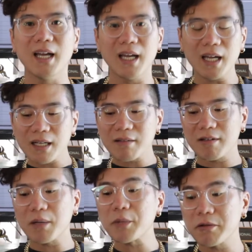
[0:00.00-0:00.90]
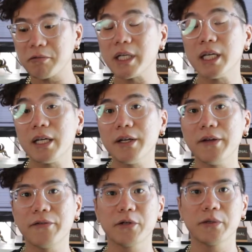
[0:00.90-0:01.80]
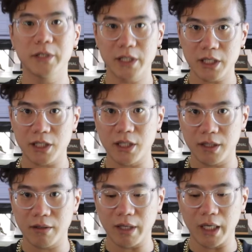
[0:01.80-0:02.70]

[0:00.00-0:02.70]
And number 3, if you're a musician